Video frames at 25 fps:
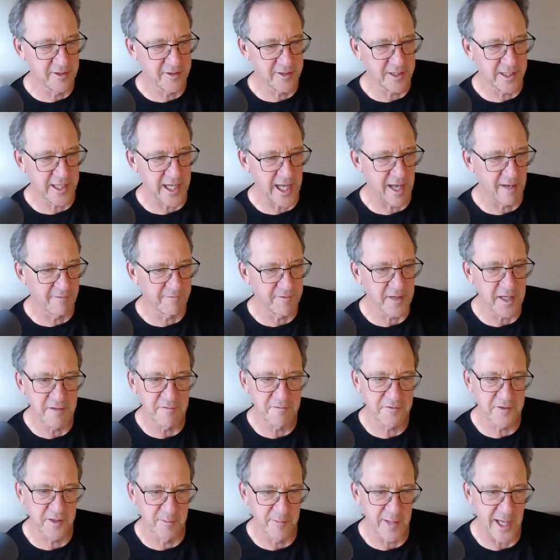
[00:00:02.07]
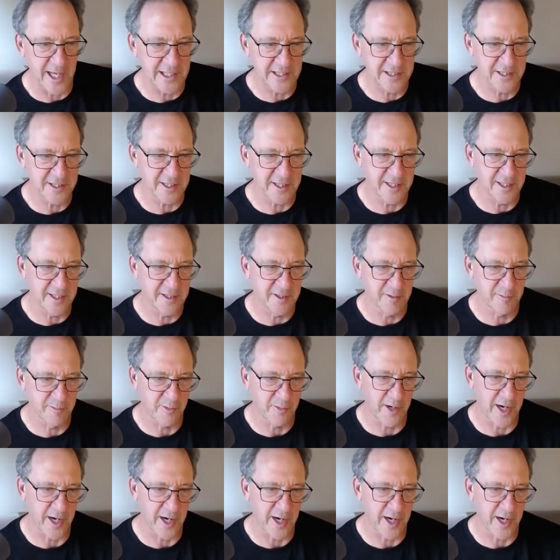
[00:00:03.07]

you can have inflammation in your